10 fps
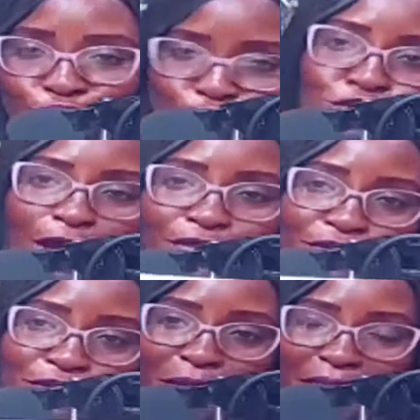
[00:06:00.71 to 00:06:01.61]
do
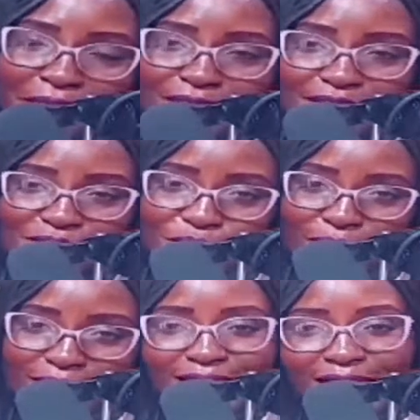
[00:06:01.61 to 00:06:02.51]
another marriage
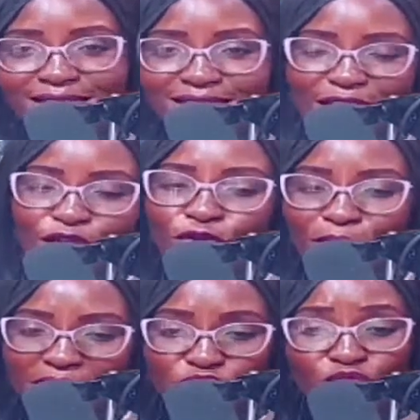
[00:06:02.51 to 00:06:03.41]
elsewhere. That second
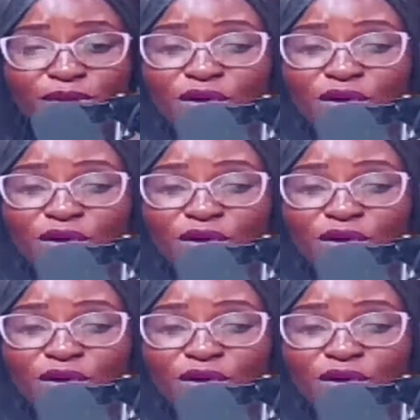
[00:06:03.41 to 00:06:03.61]
marriage will be